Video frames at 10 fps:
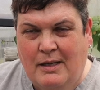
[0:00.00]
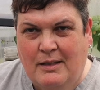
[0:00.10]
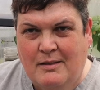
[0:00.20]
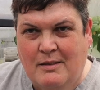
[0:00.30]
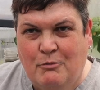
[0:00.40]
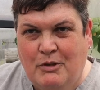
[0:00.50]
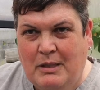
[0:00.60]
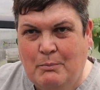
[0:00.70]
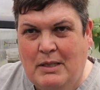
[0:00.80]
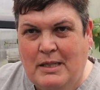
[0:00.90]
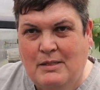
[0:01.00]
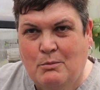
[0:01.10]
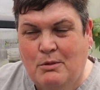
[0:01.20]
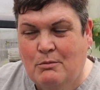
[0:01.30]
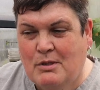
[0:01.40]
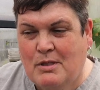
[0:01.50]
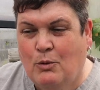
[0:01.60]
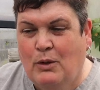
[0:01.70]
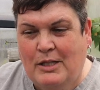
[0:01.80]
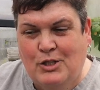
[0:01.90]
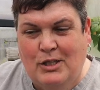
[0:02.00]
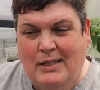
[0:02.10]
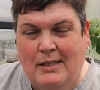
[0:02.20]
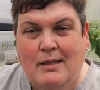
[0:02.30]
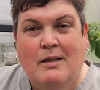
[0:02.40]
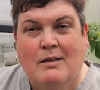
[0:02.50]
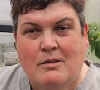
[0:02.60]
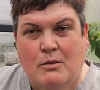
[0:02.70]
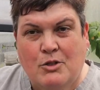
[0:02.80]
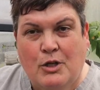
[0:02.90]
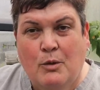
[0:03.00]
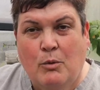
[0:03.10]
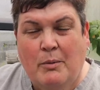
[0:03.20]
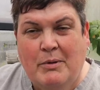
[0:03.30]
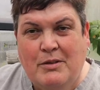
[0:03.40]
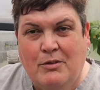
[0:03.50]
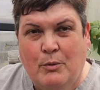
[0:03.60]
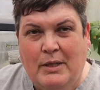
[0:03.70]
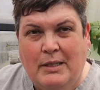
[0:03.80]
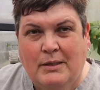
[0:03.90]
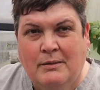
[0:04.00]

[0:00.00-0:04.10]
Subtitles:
and I'm really pleased with the result actually. So I'll show you what I've been doing.